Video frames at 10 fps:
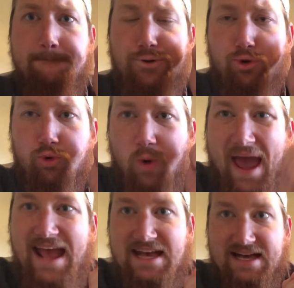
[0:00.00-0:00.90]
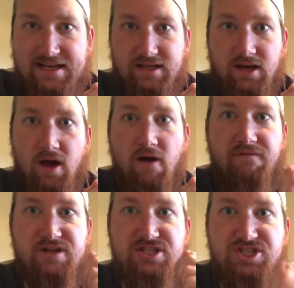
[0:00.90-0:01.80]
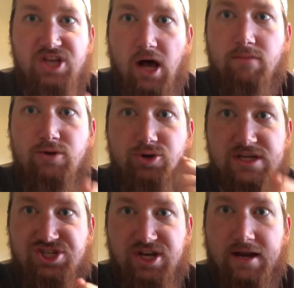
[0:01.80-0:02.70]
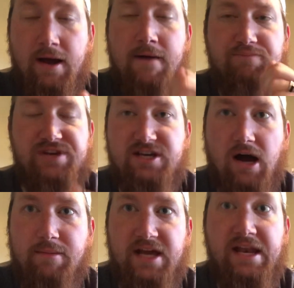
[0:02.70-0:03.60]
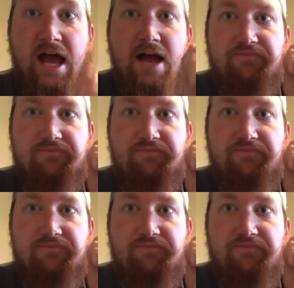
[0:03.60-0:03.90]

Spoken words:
praying for some Christian to come in